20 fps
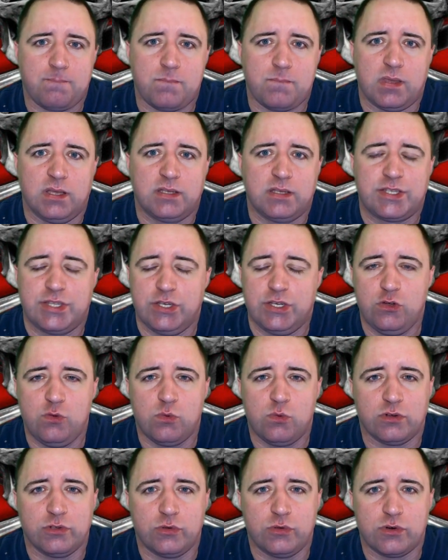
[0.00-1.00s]
It's the New
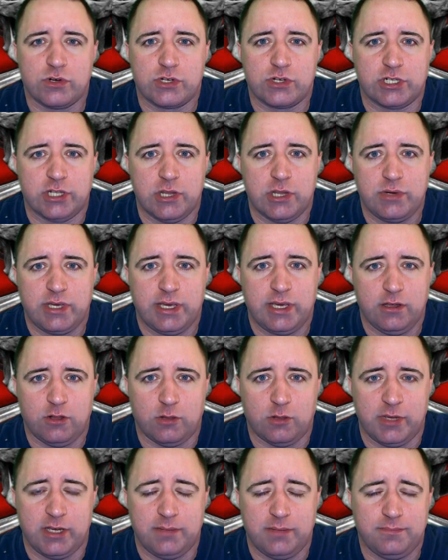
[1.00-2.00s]
World Order slow kill,
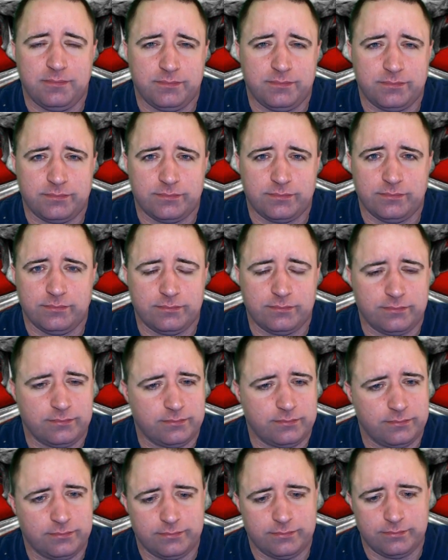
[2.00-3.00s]
man.
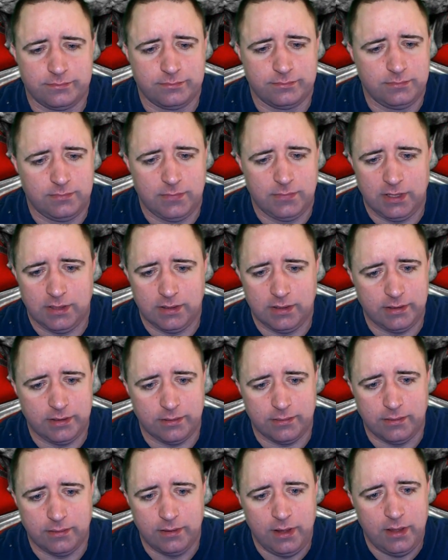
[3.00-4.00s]
You
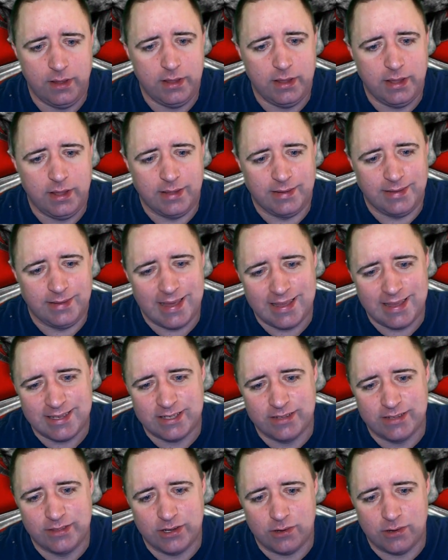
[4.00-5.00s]
know, yes,
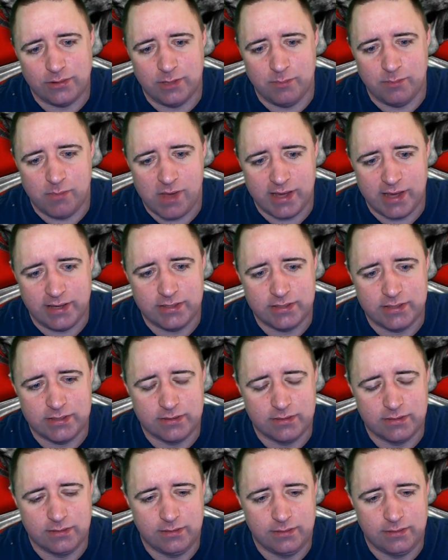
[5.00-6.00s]
they're only mice,
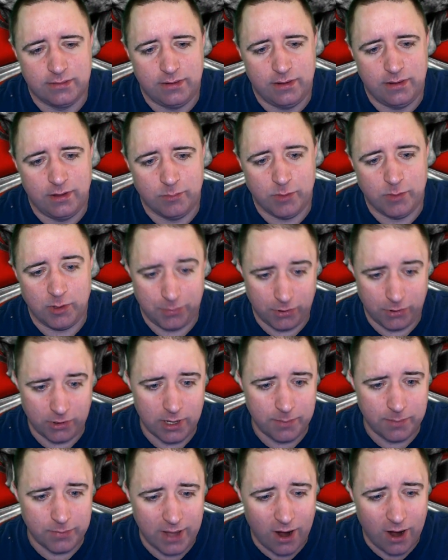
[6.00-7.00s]
but pull
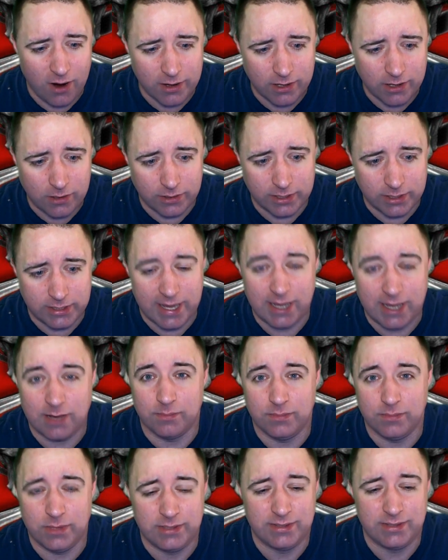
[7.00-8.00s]
up the article and take
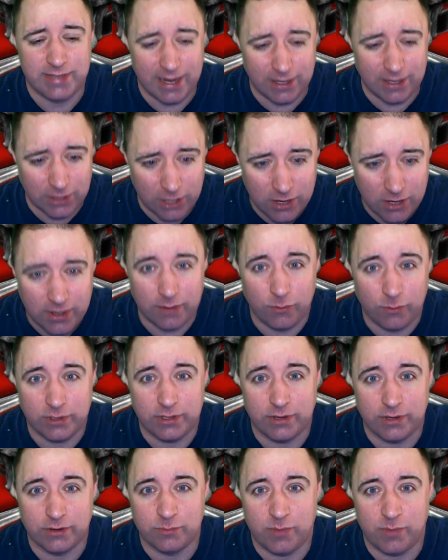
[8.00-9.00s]
a look at what
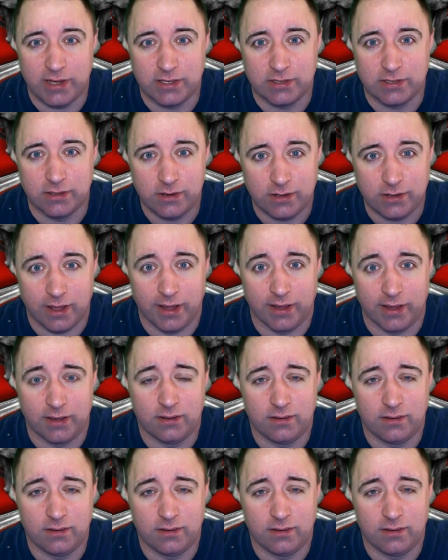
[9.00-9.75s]
those mice look like.